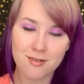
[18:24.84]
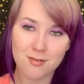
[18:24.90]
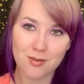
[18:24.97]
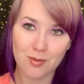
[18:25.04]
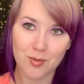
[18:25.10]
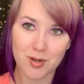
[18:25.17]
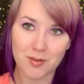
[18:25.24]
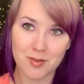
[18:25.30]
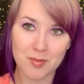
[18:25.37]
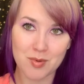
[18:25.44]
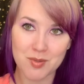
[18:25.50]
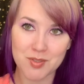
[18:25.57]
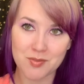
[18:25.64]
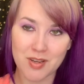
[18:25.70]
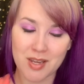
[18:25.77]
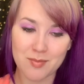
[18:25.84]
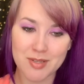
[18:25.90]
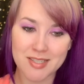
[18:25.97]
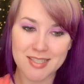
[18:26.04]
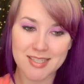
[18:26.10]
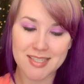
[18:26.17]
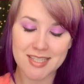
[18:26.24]
one of the most
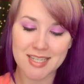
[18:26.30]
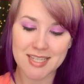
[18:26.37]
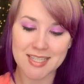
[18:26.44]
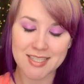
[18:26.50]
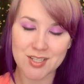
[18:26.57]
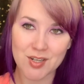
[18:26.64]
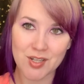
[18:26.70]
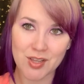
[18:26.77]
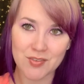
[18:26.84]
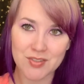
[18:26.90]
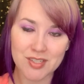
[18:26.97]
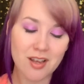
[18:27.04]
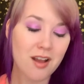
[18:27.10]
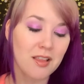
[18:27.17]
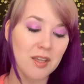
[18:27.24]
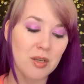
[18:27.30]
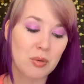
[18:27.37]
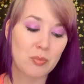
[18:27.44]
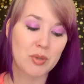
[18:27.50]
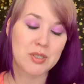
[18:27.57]
famous in all of Scotland,